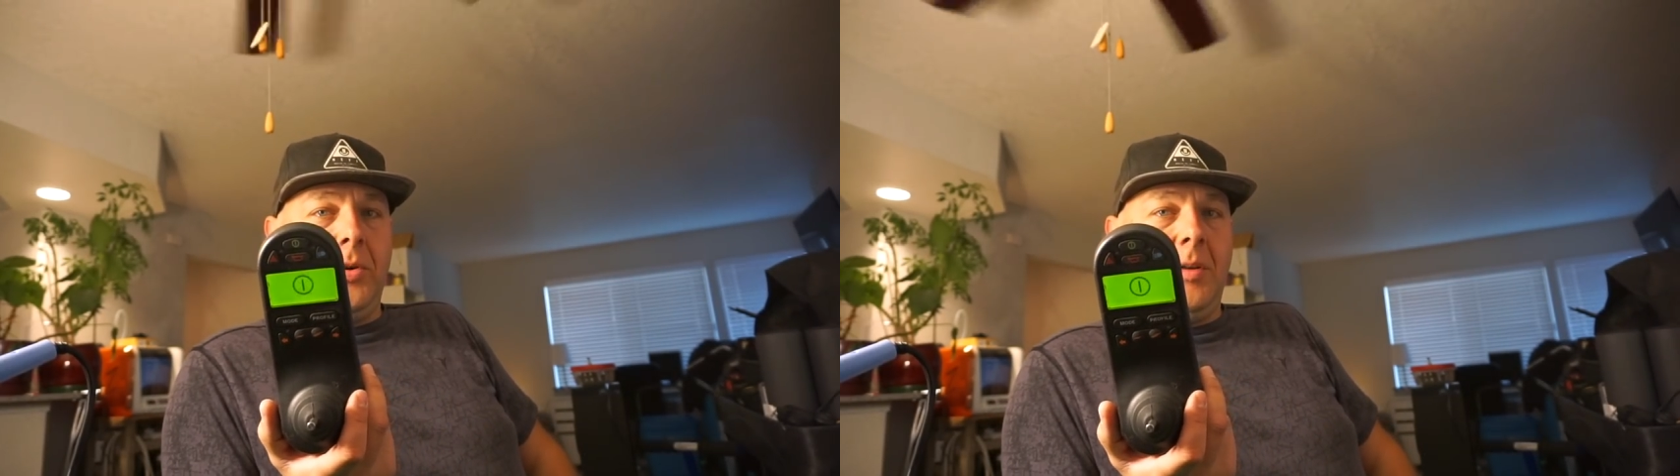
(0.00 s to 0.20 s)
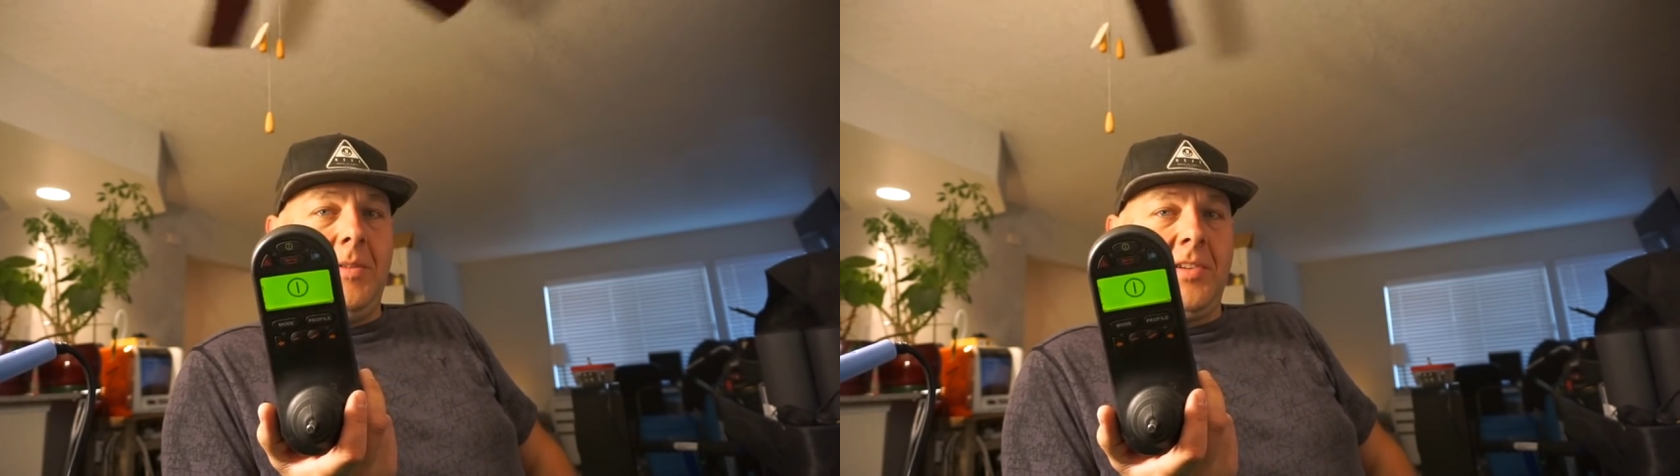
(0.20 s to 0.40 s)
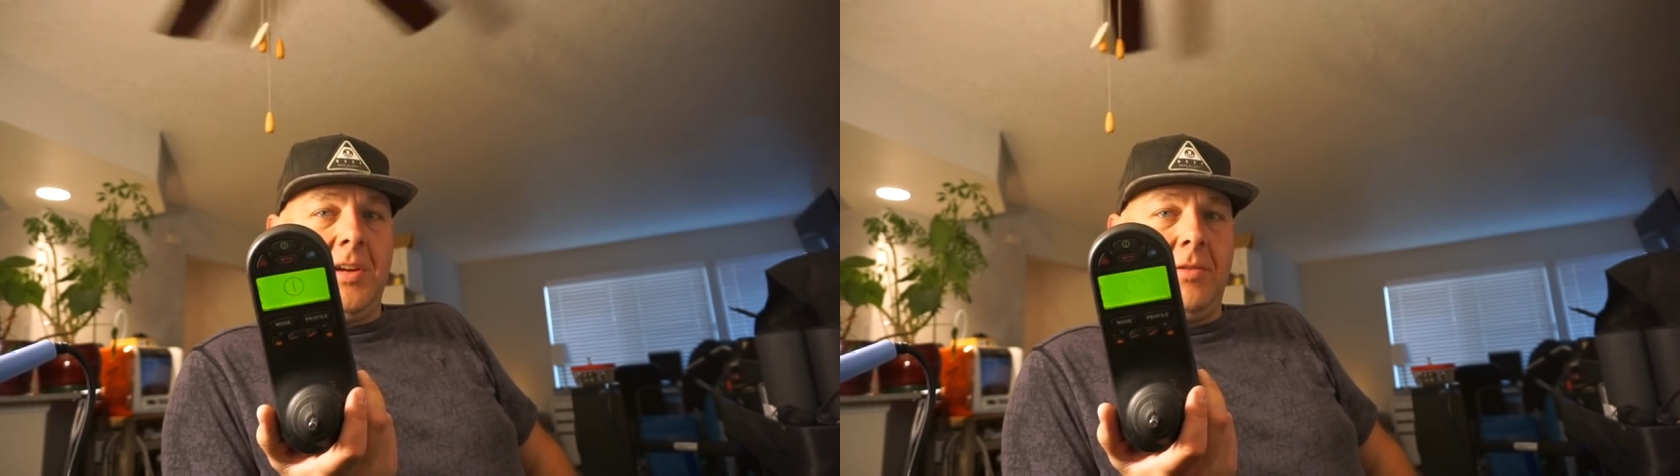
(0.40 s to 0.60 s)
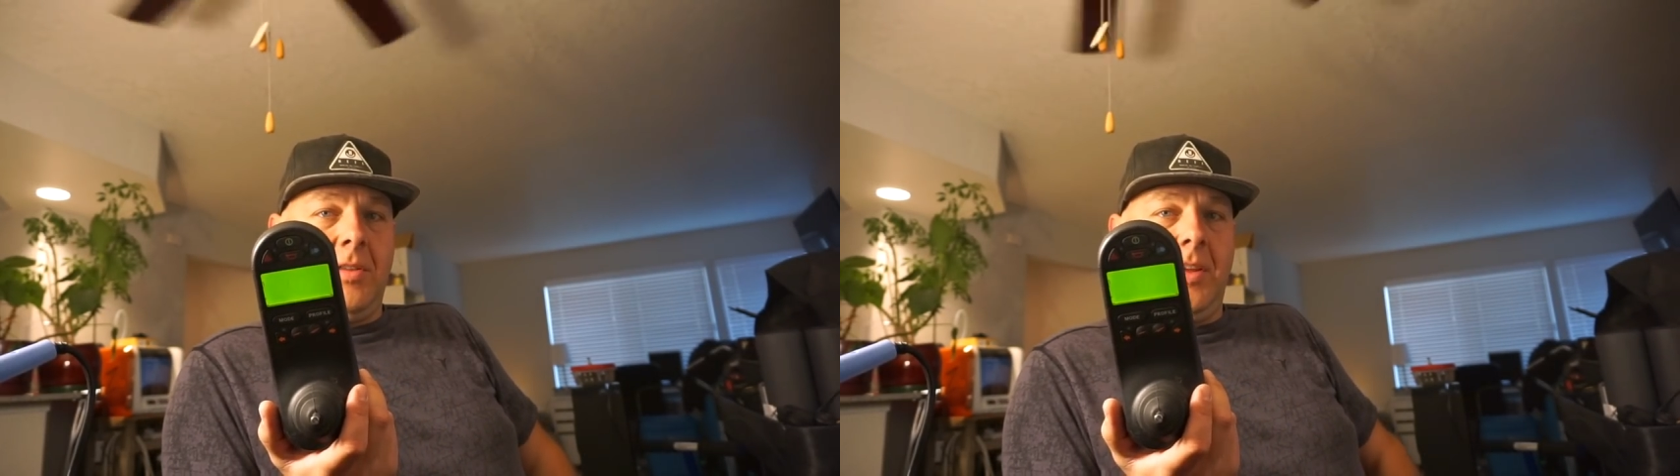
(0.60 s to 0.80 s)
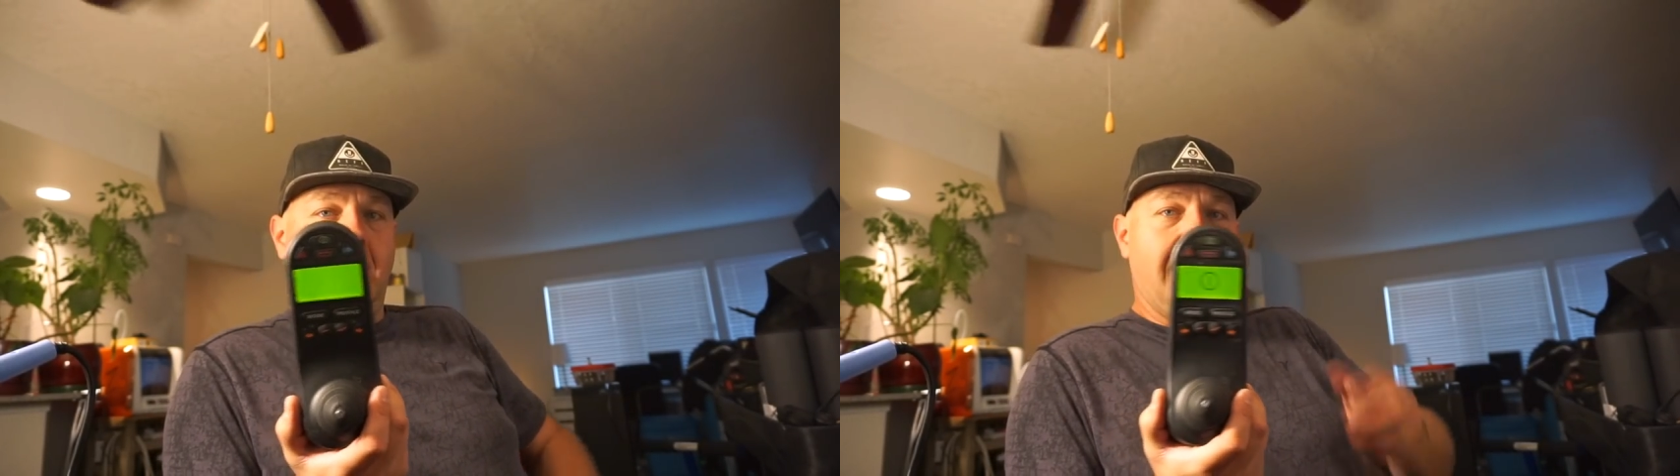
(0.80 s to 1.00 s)
boot up
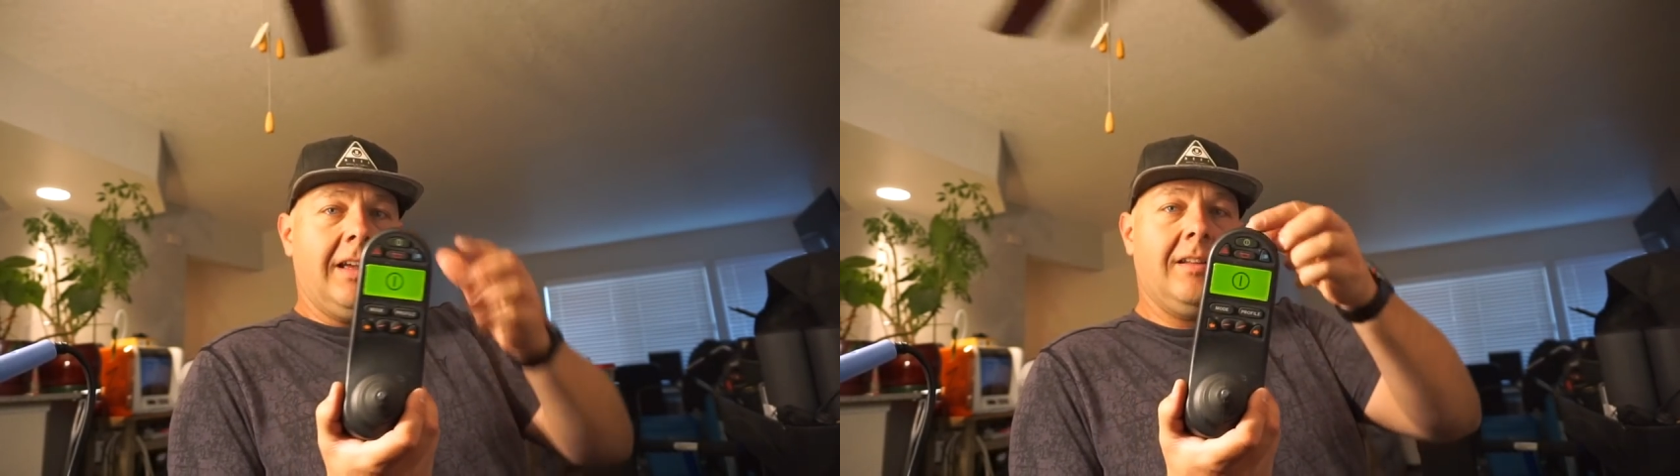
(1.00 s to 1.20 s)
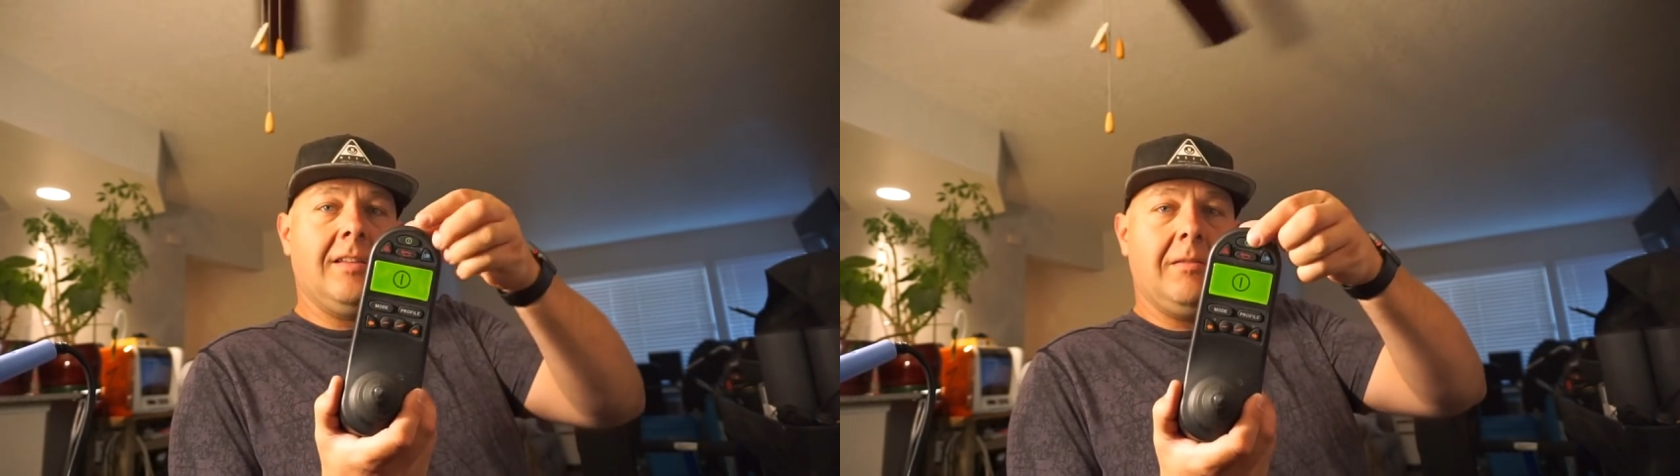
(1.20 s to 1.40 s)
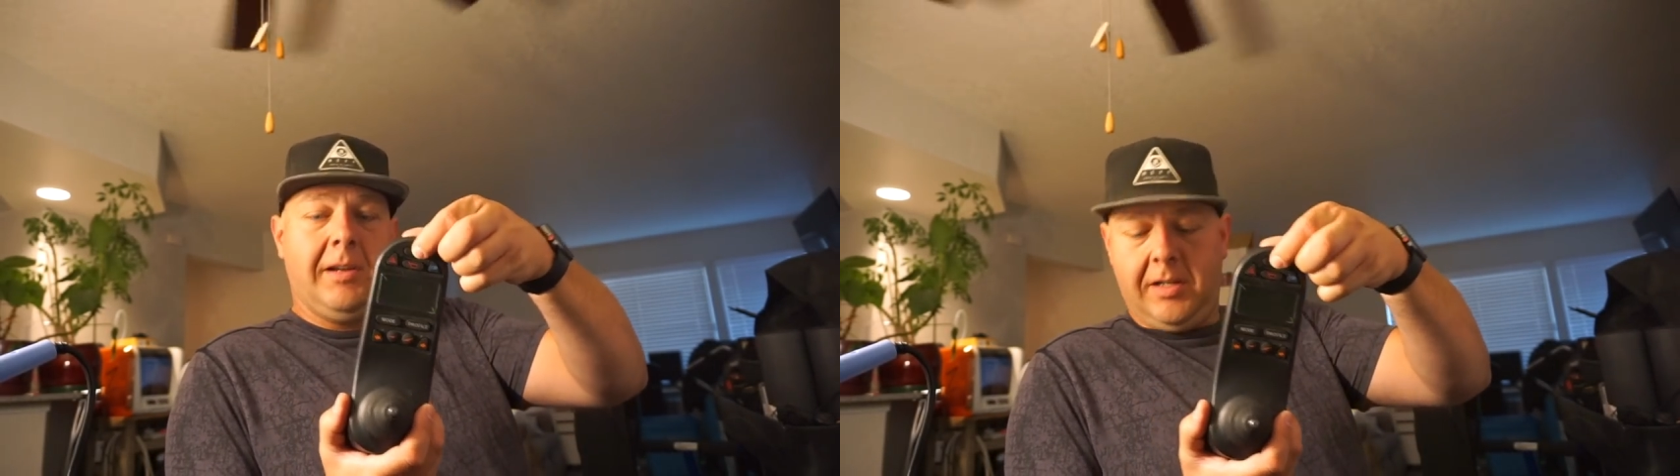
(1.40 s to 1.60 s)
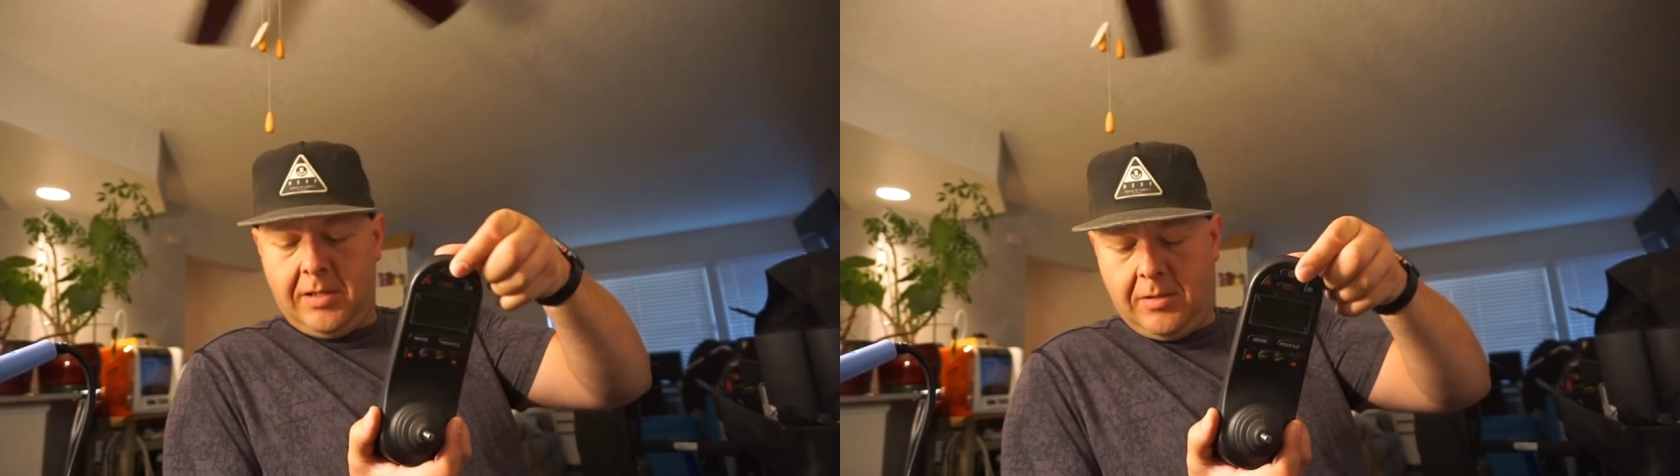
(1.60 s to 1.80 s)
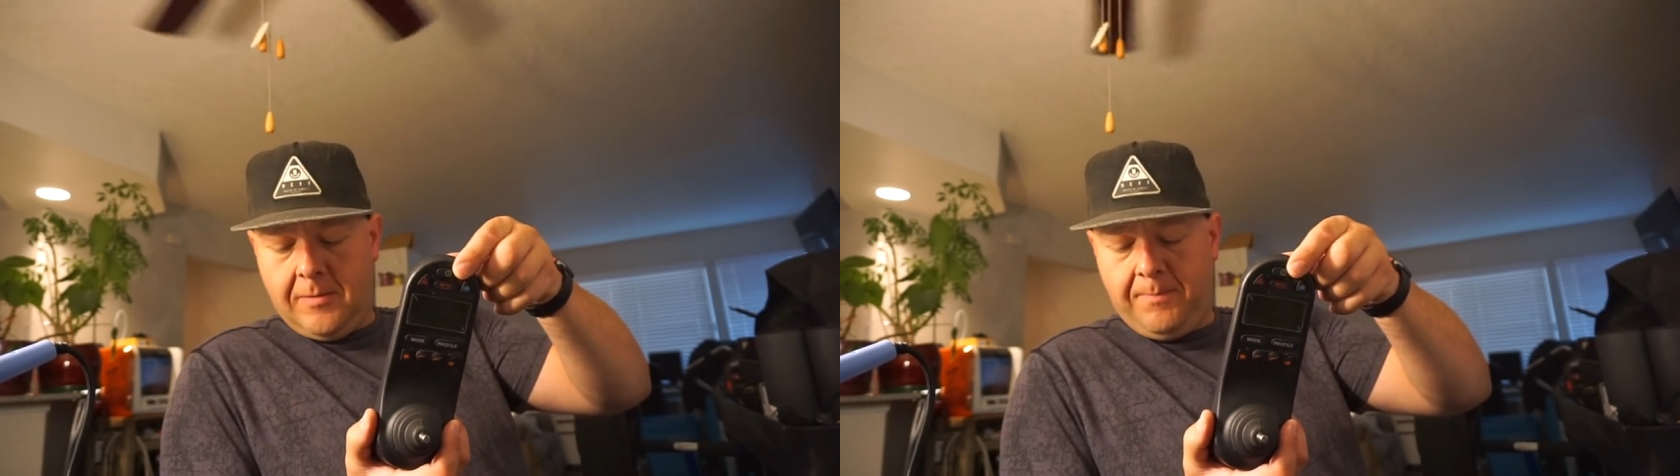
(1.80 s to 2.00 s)
discovery thing again. There we
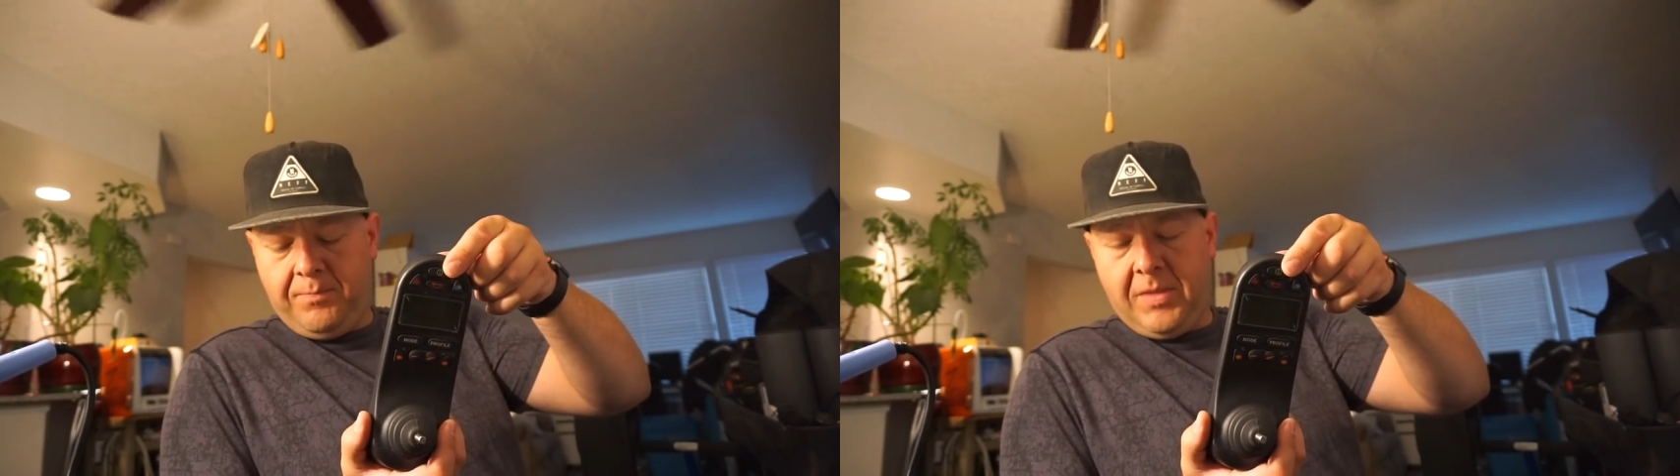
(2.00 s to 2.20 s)
go.